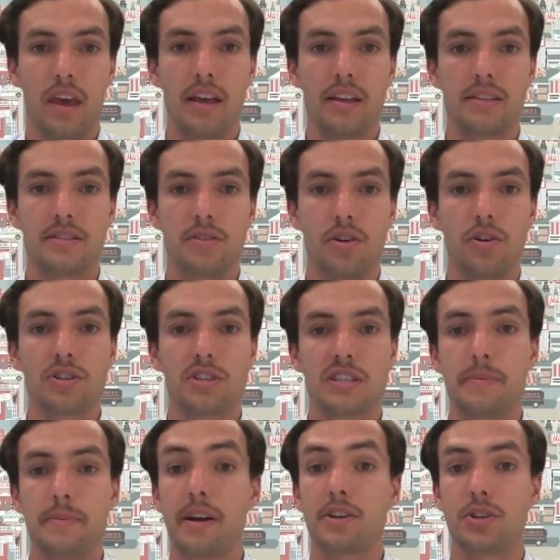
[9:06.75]
It's not just
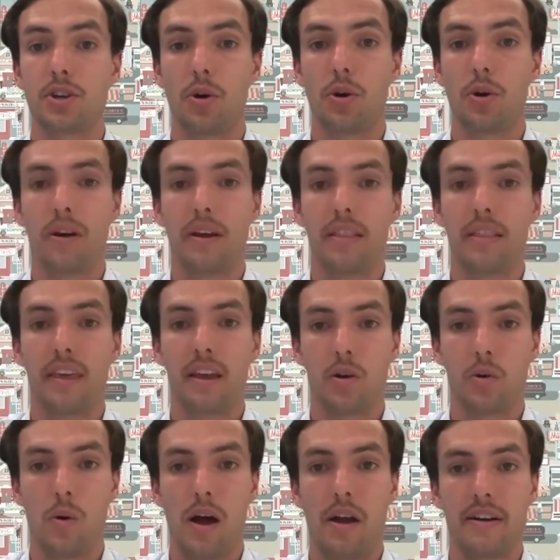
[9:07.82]
about showing the
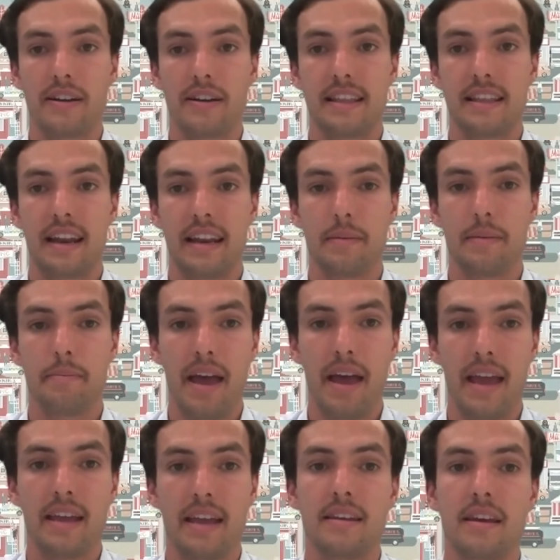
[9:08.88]
inquiries the lender
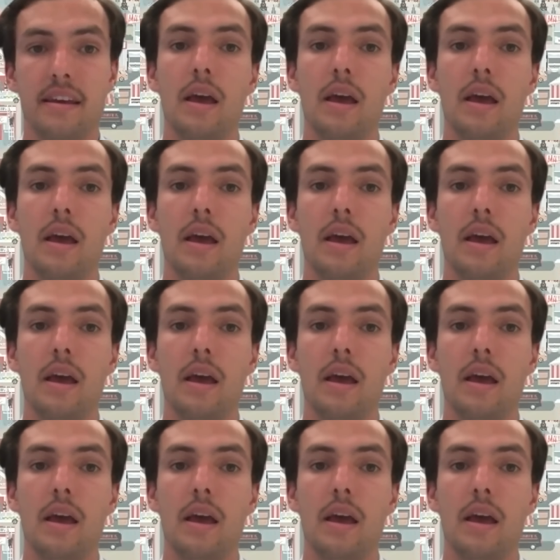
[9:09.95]
made,